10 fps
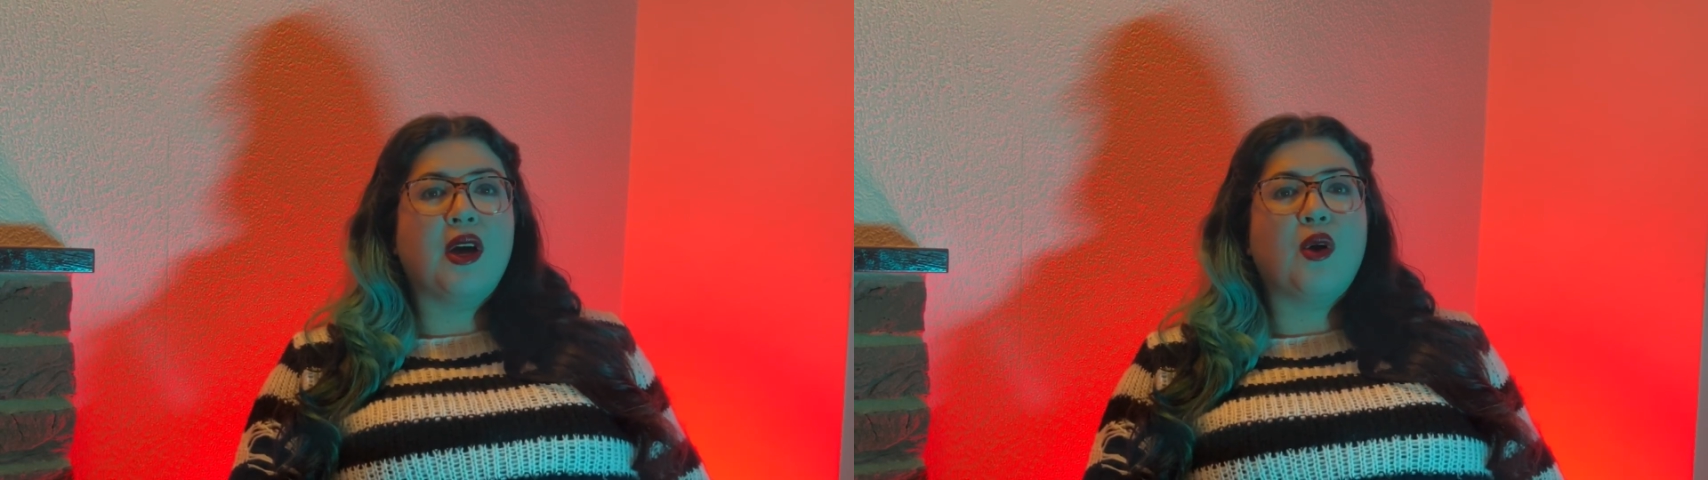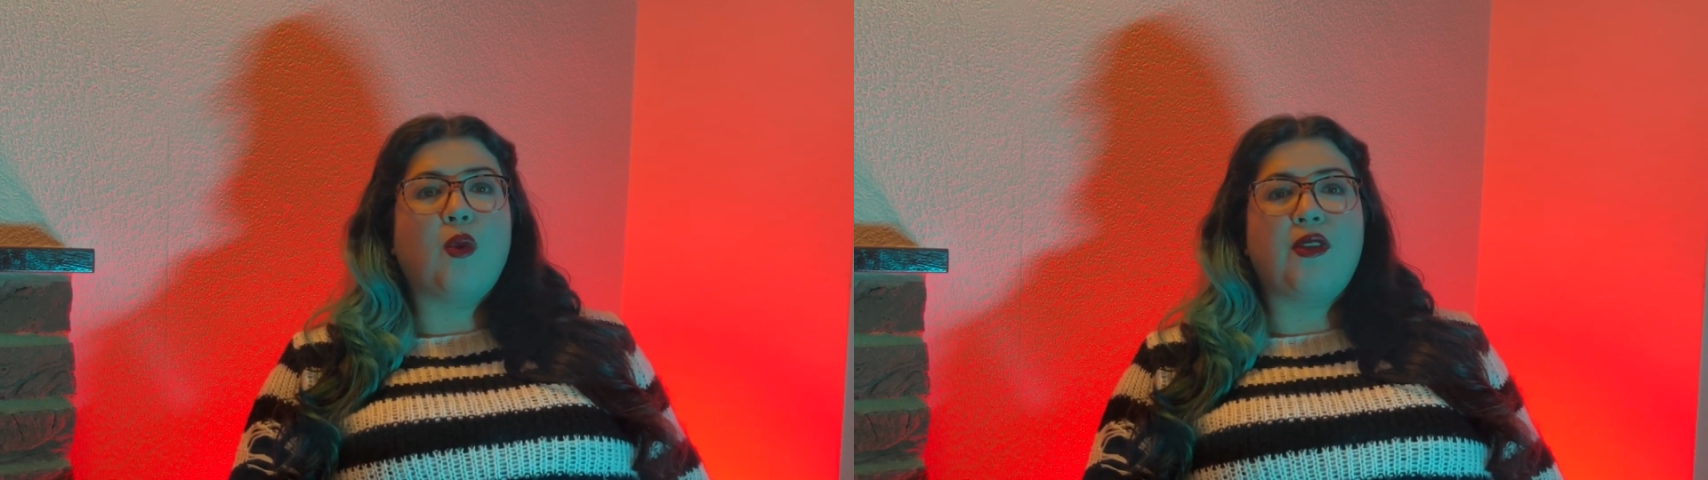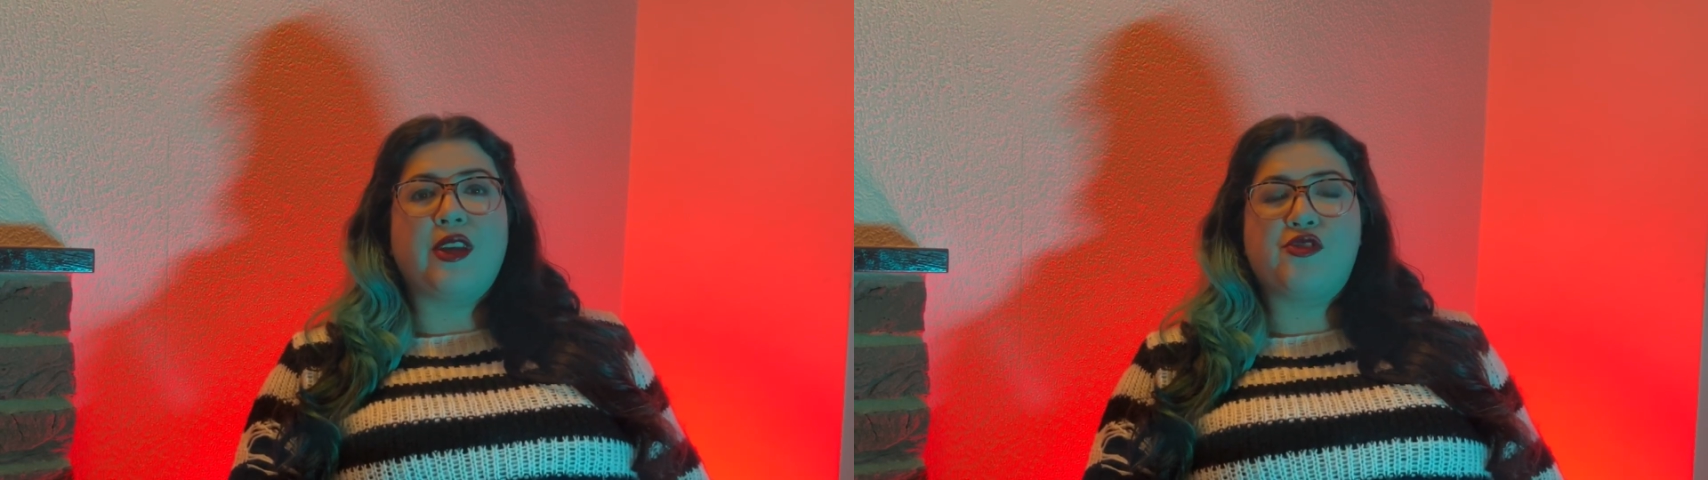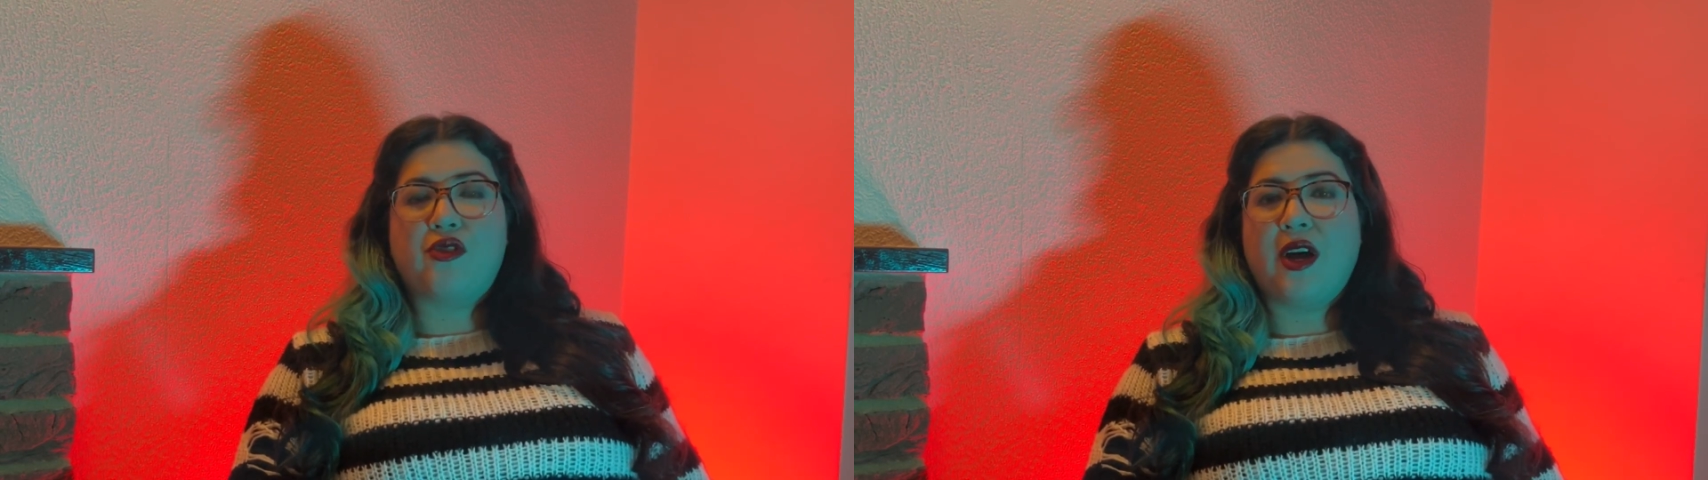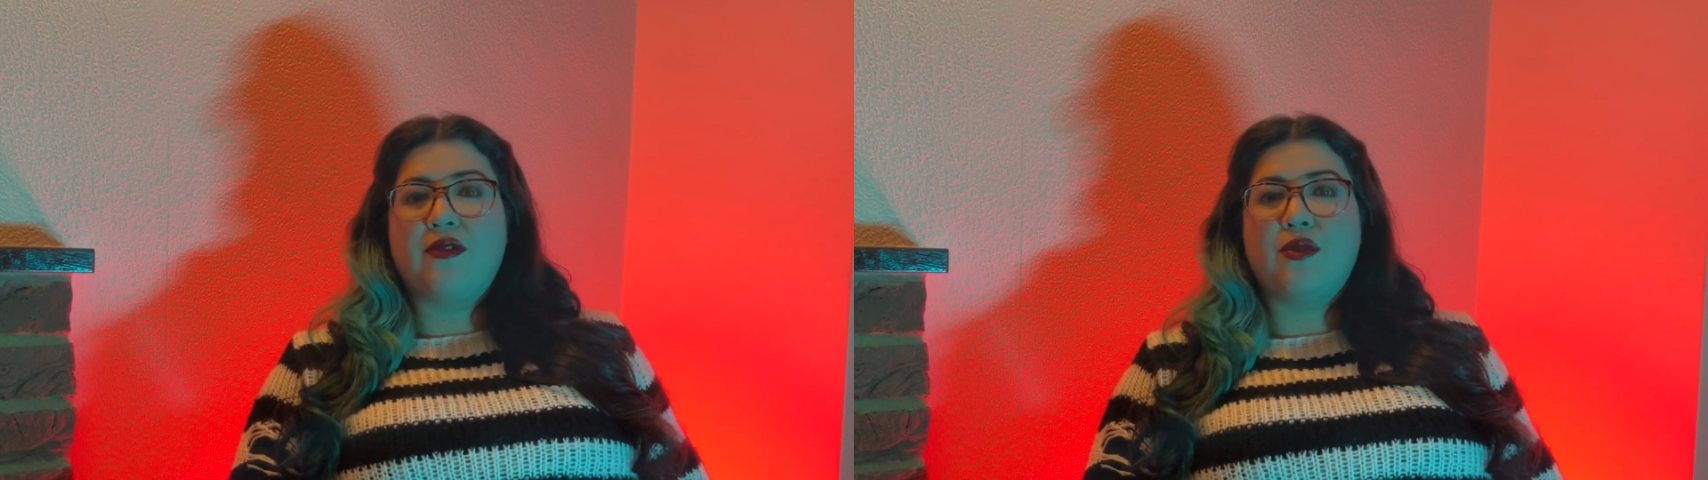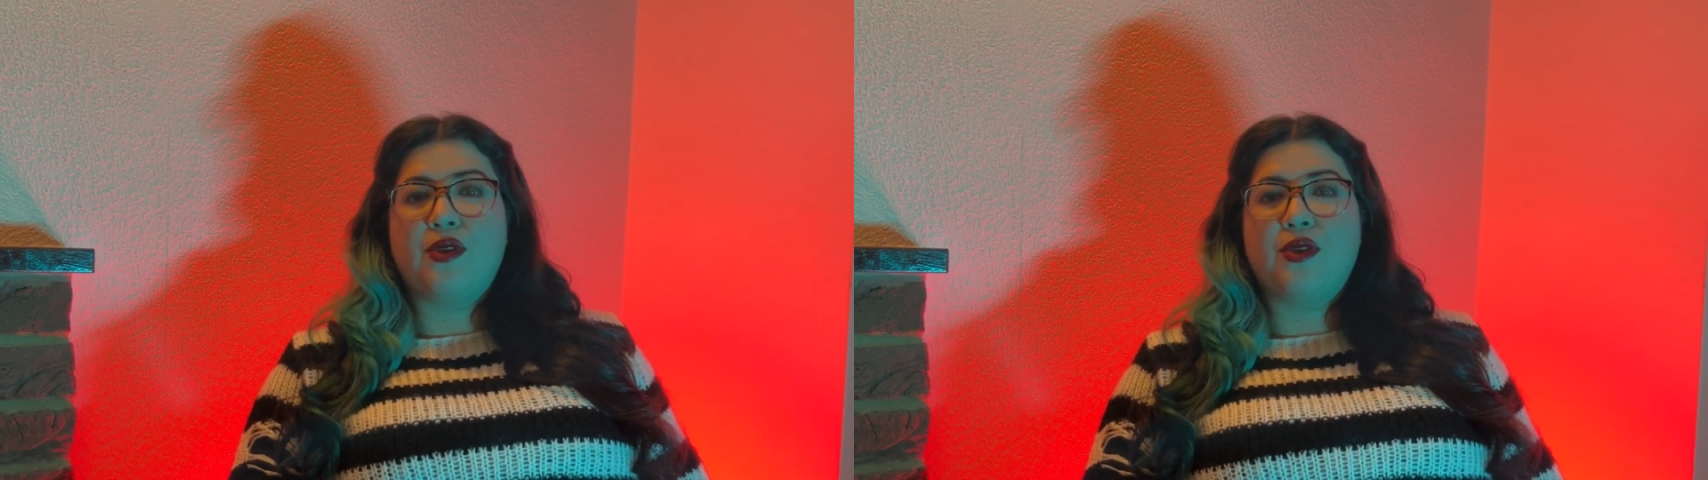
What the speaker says: while they travelled